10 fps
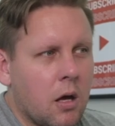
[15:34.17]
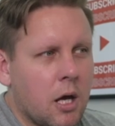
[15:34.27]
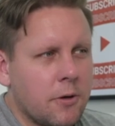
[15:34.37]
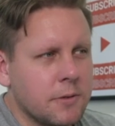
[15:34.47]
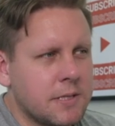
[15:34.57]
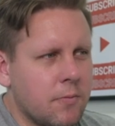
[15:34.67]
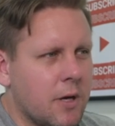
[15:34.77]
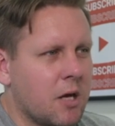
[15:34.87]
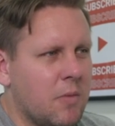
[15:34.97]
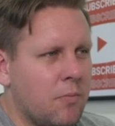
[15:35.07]
I'd also
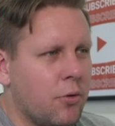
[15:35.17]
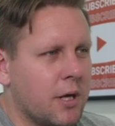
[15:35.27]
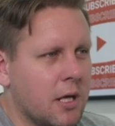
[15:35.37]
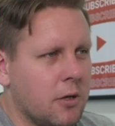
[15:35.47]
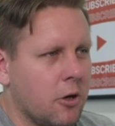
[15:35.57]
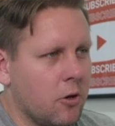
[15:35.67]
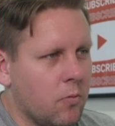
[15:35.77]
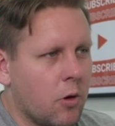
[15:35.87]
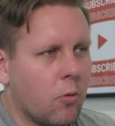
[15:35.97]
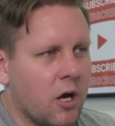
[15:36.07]
recommend putting in your home
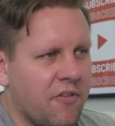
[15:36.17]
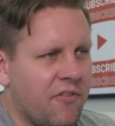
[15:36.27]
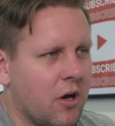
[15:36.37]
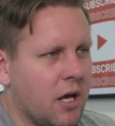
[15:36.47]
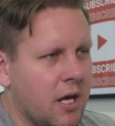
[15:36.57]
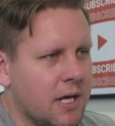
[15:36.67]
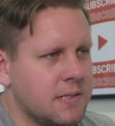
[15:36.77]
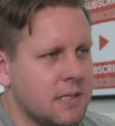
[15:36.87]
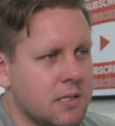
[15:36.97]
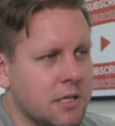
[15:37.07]
Wi Fi
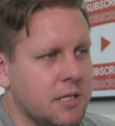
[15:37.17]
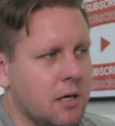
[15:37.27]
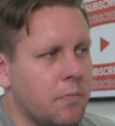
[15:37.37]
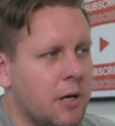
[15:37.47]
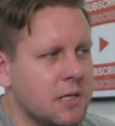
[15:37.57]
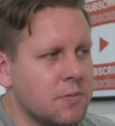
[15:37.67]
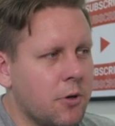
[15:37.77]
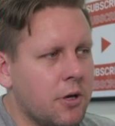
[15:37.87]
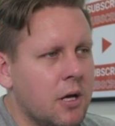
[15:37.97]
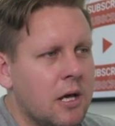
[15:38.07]
SSID and
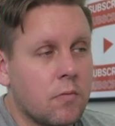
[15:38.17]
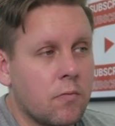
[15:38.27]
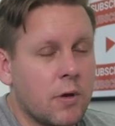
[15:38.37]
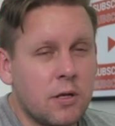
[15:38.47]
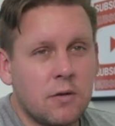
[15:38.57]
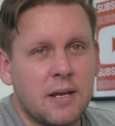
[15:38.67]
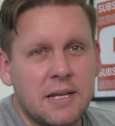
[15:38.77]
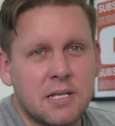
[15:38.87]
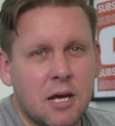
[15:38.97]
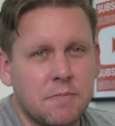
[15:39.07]
password. When you
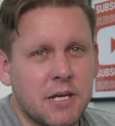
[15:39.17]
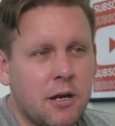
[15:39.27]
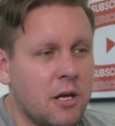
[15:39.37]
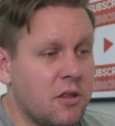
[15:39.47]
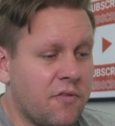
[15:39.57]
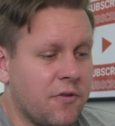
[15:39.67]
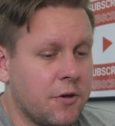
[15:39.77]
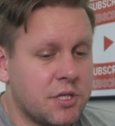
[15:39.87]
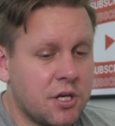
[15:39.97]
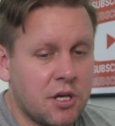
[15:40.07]
need to update it in the
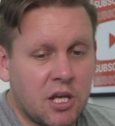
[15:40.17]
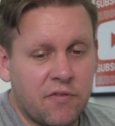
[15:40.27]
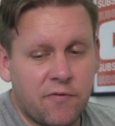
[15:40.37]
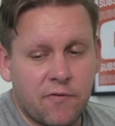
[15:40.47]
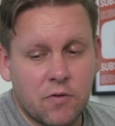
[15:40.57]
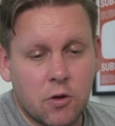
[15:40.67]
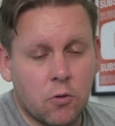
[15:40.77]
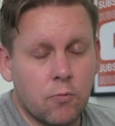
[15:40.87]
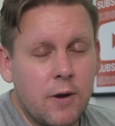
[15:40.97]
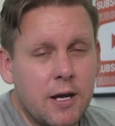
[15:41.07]
future, if
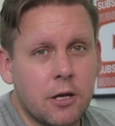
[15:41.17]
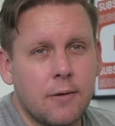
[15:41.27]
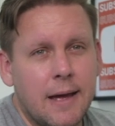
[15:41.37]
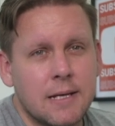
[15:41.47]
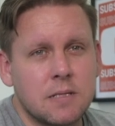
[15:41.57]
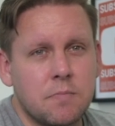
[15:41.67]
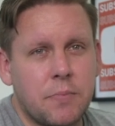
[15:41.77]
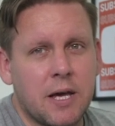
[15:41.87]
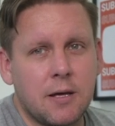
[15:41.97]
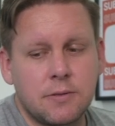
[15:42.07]
your radio hasn't
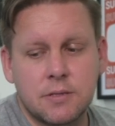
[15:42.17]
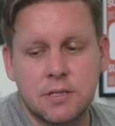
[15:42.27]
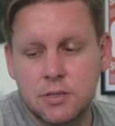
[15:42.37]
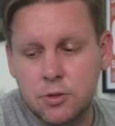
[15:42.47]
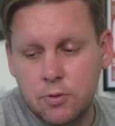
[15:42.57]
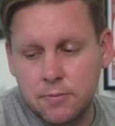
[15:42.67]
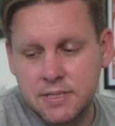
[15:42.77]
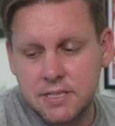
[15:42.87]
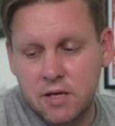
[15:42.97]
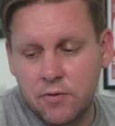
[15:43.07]
bound to a
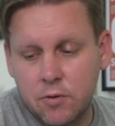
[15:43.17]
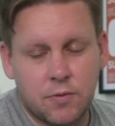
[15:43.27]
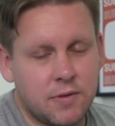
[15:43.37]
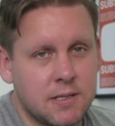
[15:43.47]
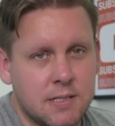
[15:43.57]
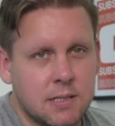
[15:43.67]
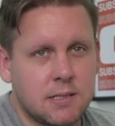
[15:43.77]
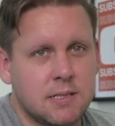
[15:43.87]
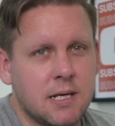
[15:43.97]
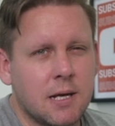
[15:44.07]
receiver within
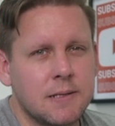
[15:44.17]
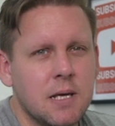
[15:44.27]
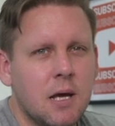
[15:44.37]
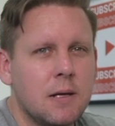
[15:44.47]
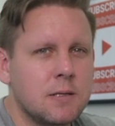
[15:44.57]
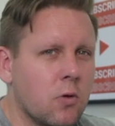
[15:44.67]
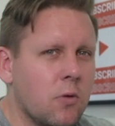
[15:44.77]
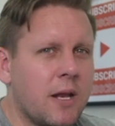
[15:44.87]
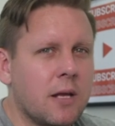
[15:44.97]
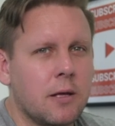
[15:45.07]
60 seconds, it's
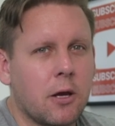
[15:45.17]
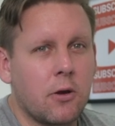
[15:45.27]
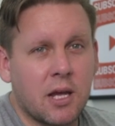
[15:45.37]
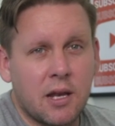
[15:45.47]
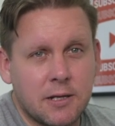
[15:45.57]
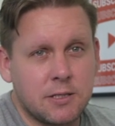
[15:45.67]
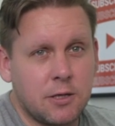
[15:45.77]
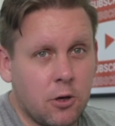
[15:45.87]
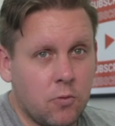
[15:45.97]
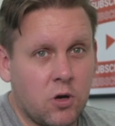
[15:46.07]
automatically going to connect to
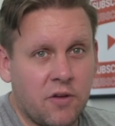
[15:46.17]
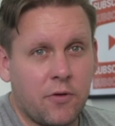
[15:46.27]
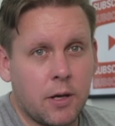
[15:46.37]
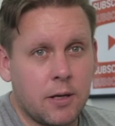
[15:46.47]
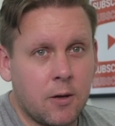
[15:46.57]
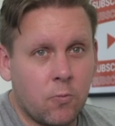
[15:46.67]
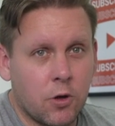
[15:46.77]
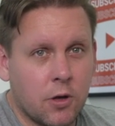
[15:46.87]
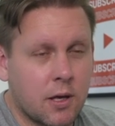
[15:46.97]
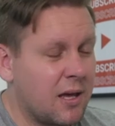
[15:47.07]
your home Wi Fi
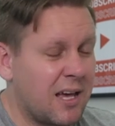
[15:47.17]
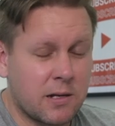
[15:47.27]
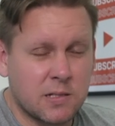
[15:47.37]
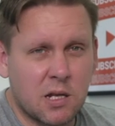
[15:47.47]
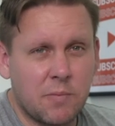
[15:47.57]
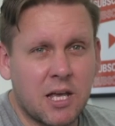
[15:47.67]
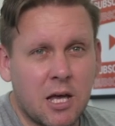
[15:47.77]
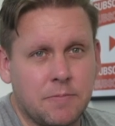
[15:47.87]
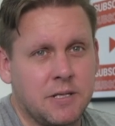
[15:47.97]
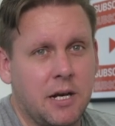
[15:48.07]
network and it's going to make
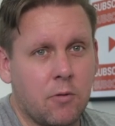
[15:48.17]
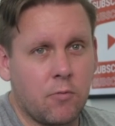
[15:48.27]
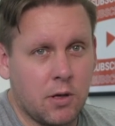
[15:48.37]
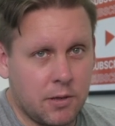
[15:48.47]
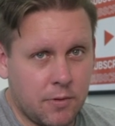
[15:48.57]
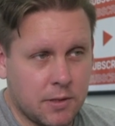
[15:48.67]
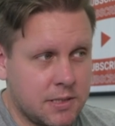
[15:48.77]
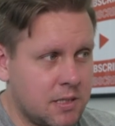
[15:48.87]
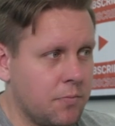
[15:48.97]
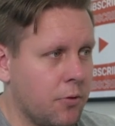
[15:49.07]
updating really, really
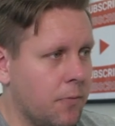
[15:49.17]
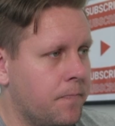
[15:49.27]
simple.